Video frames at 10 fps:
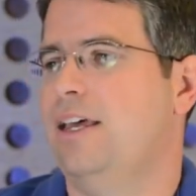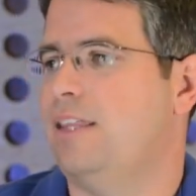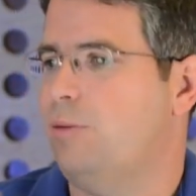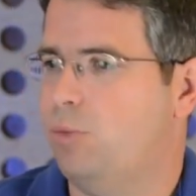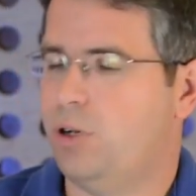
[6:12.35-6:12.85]

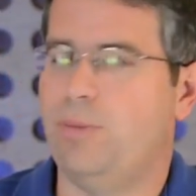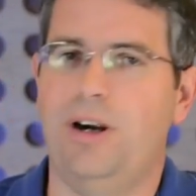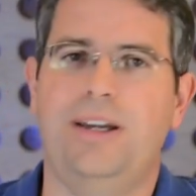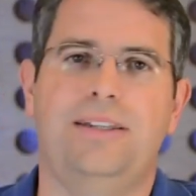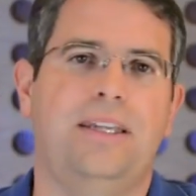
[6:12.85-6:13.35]
they'd
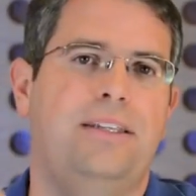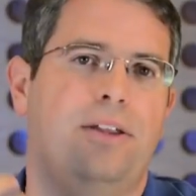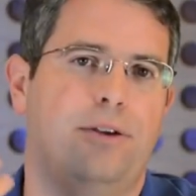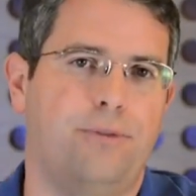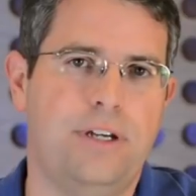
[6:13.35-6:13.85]
bookmark it, they'd
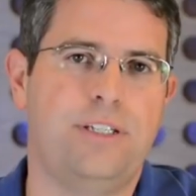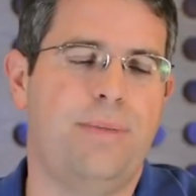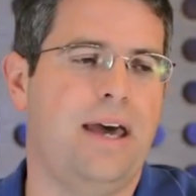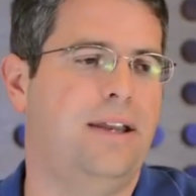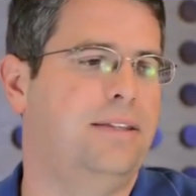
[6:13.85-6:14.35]
tell their friends
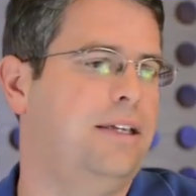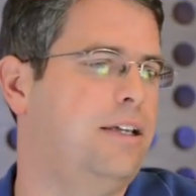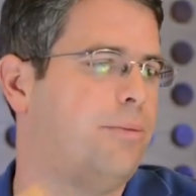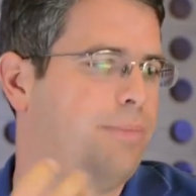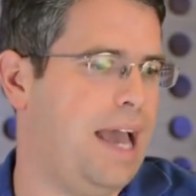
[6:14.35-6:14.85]
about it, they'd
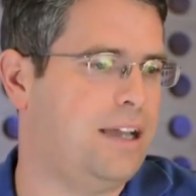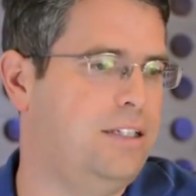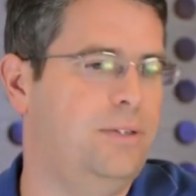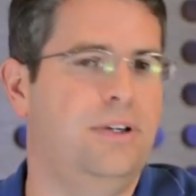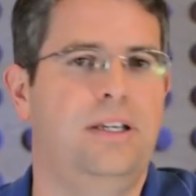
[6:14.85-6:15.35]
come back
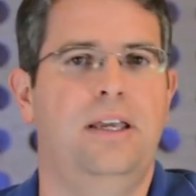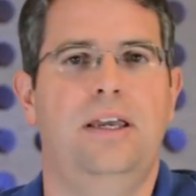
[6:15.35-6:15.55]
to it,